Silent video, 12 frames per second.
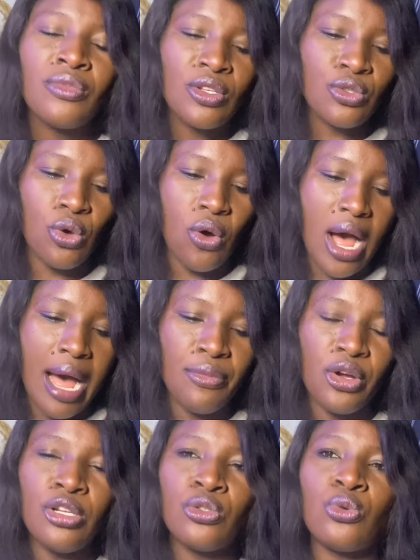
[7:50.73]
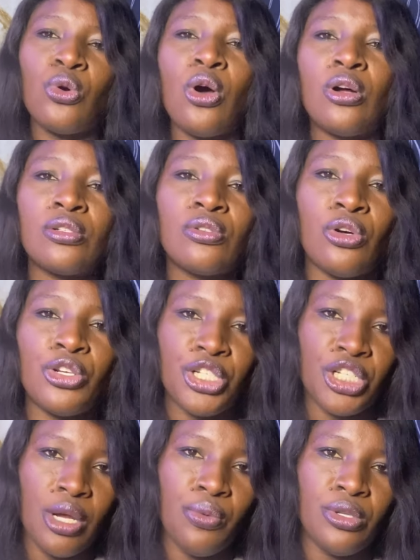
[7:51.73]
So I'm going to also
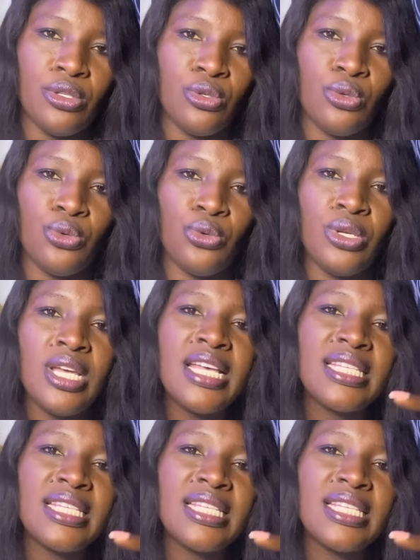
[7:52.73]
share with you